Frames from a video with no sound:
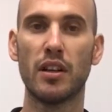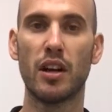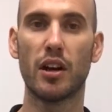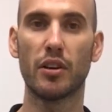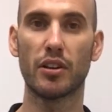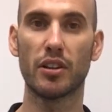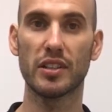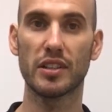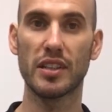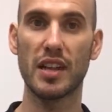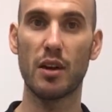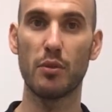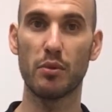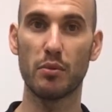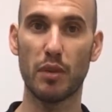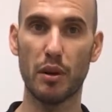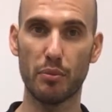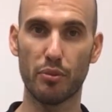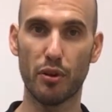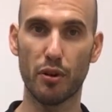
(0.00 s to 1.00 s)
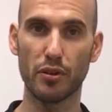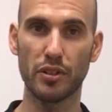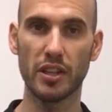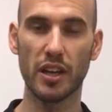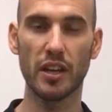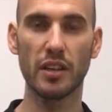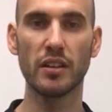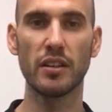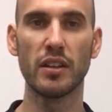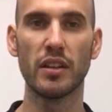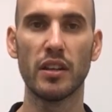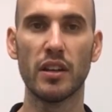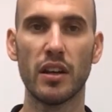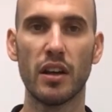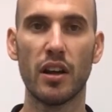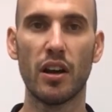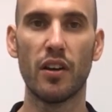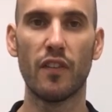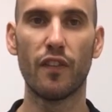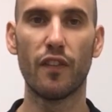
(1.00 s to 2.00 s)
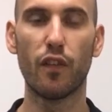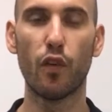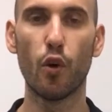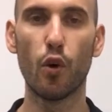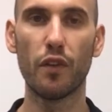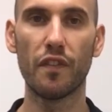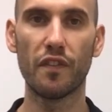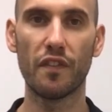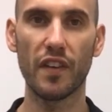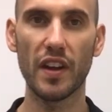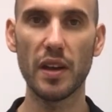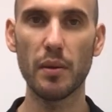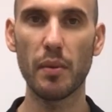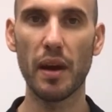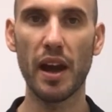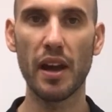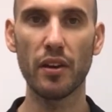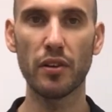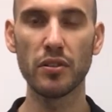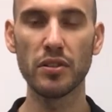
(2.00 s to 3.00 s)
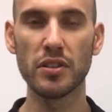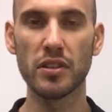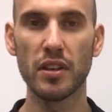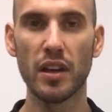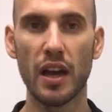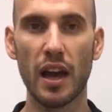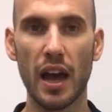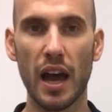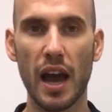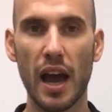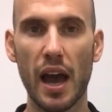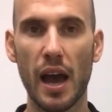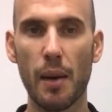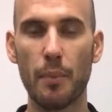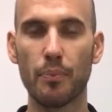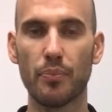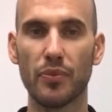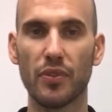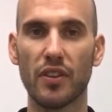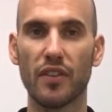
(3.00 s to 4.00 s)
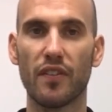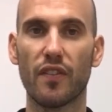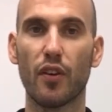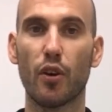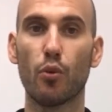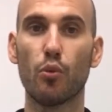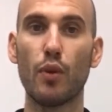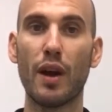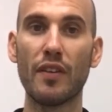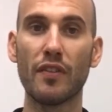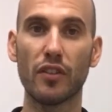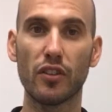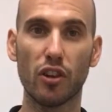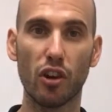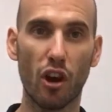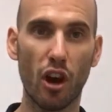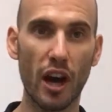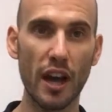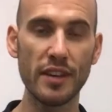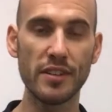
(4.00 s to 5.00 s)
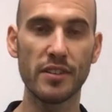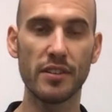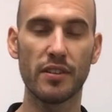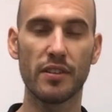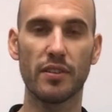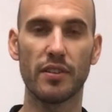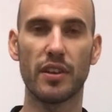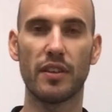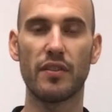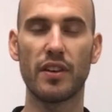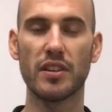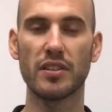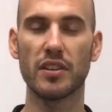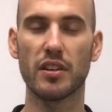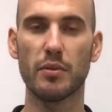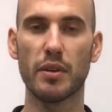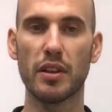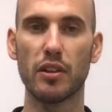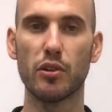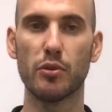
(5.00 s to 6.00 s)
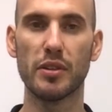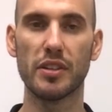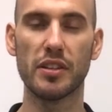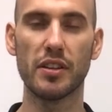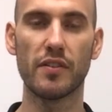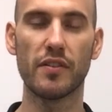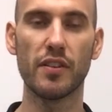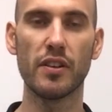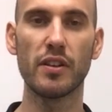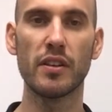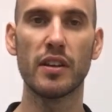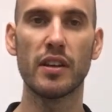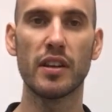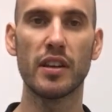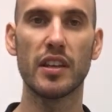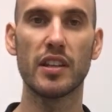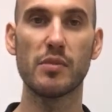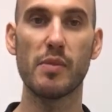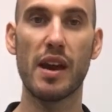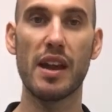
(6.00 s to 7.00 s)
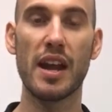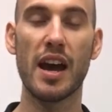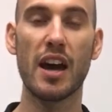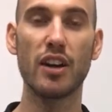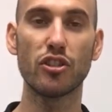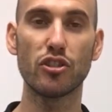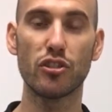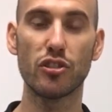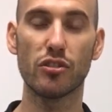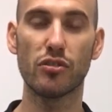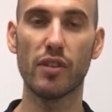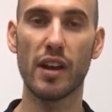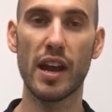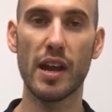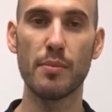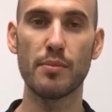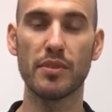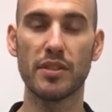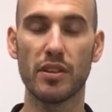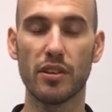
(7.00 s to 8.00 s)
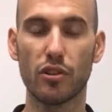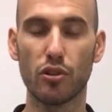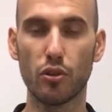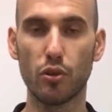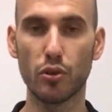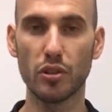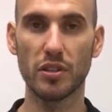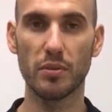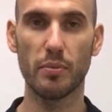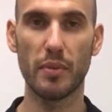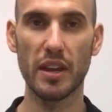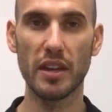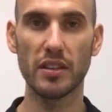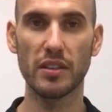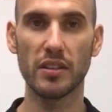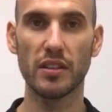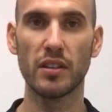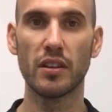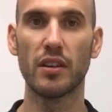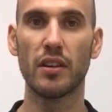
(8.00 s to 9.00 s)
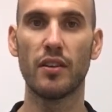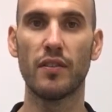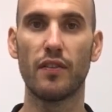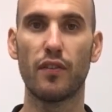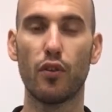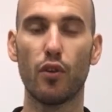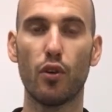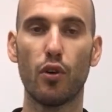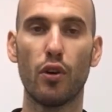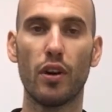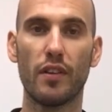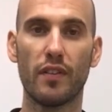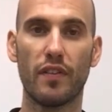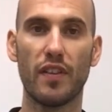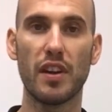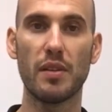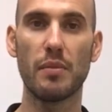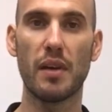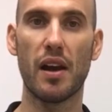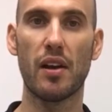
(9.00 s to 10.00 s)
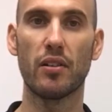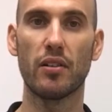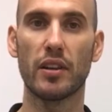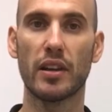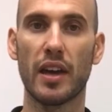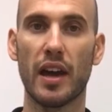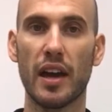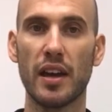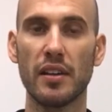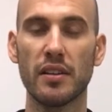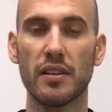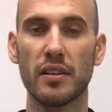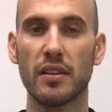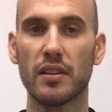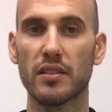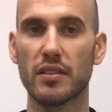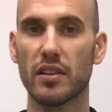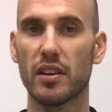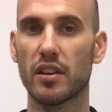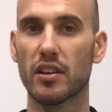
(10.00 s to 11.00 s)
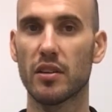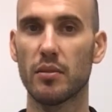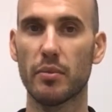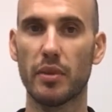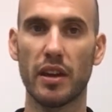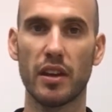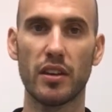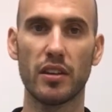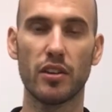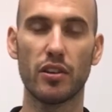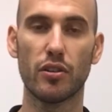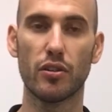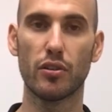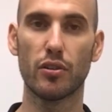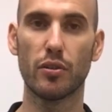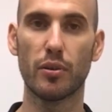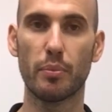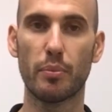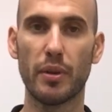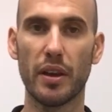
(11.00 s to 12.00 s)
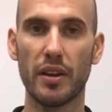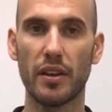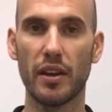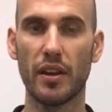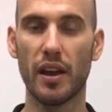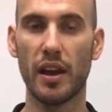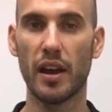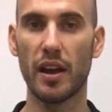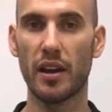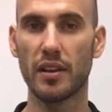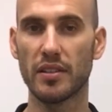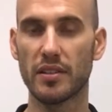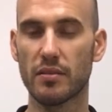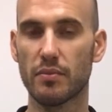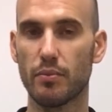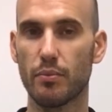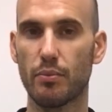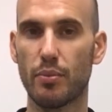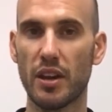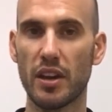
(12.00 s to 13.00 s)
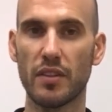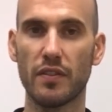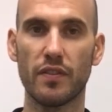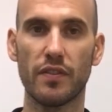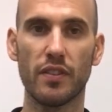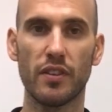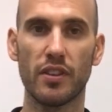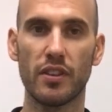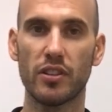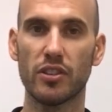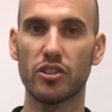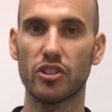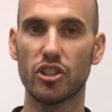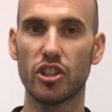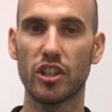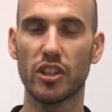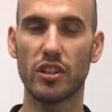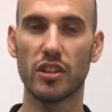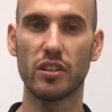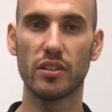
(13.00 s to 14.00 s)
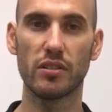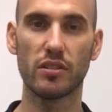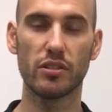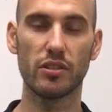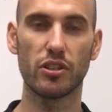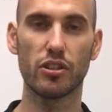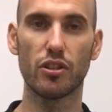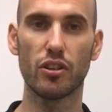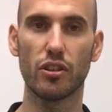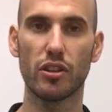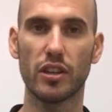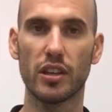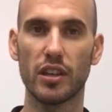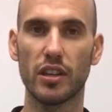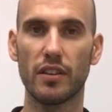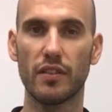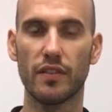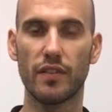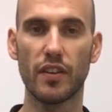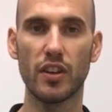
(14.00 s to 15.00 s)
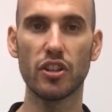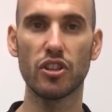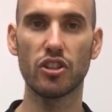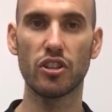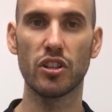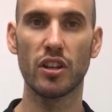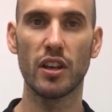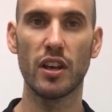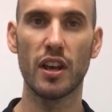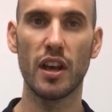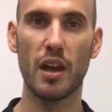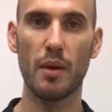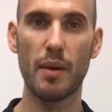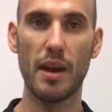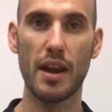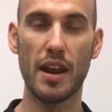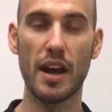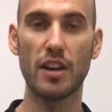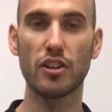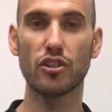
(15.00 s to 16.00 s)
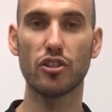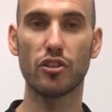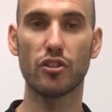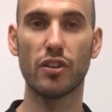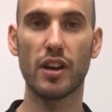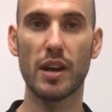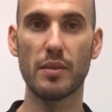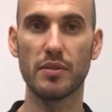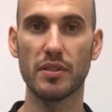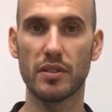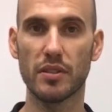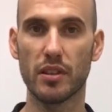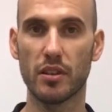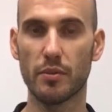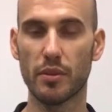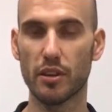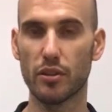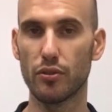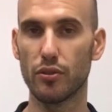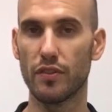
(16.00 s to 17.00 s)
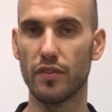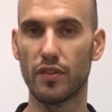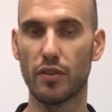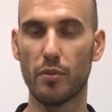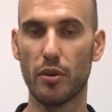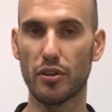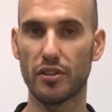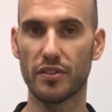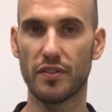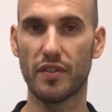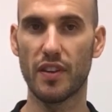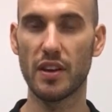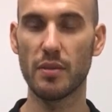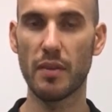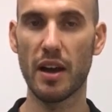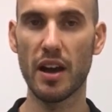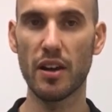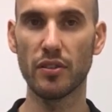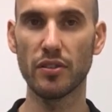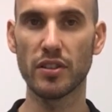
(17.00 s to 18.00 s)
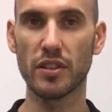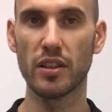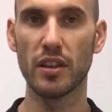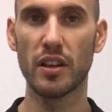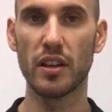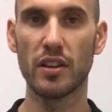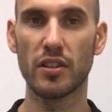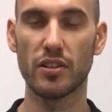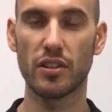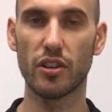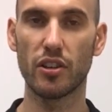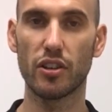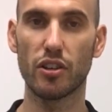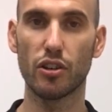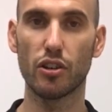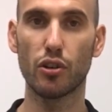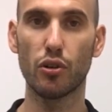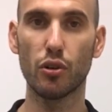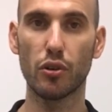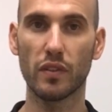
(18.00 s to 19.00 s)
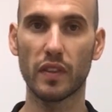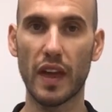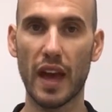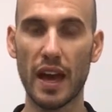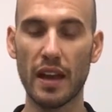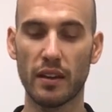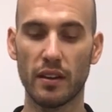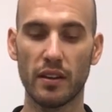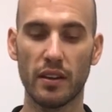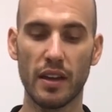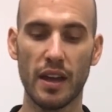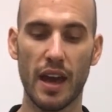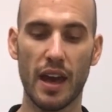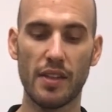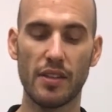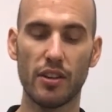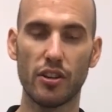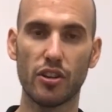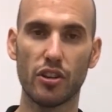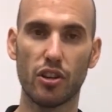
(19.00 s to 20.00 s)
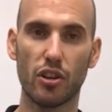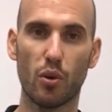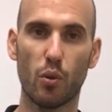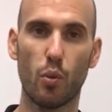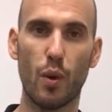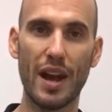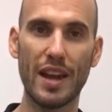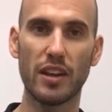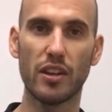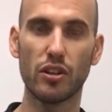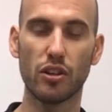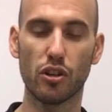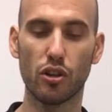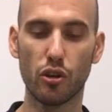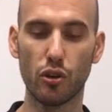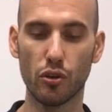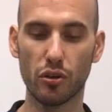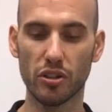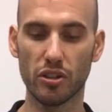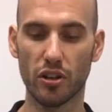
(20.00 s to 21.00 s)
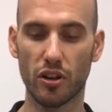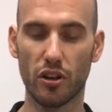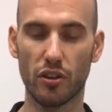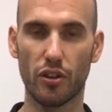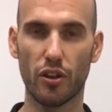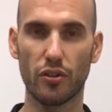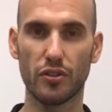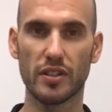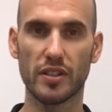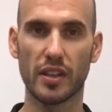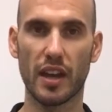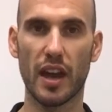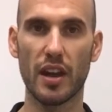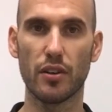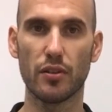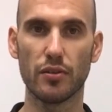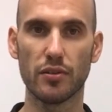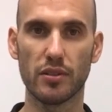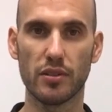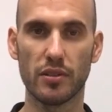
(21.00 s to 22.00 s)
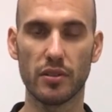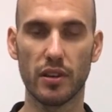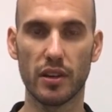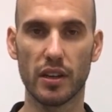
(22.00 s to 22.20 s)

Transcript: I'm going to start with my protein. For females, a rough guide, everyone's going to be a little bit different, is about 100 grams of cooked meat for a female. Okay, so that could be your beef, chicken, turkey, fish. About 100 grams is going to be good for most females. So you're going to cook that, and then you're going to weigh it cooked on those scales.